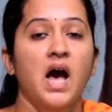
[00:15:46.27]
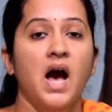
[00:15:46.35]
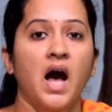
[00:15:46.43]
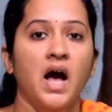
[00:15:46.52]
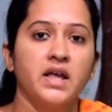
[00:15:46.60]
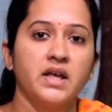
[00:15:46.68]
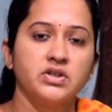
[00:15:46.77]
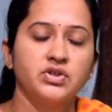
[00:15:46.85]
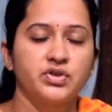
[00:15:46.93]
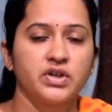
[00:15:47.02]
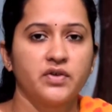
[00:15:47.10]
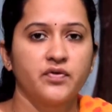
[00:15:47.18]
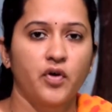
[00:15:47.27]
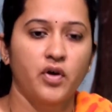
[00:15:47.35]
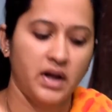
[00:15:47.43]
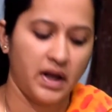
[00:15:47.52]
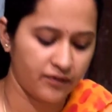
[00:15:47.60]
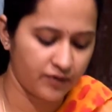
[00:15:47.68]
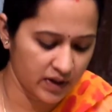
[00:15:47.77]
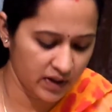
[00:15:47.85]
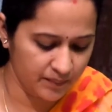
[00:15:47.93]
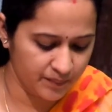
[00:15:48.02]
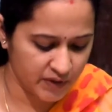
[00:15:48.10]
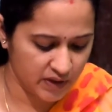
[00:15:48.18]
highest rainfall every
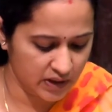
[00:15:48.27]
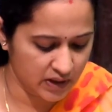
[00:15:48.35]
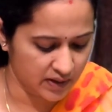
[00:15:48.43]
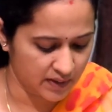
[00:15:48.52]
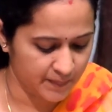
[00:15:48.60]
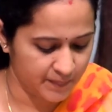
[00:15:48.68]
year.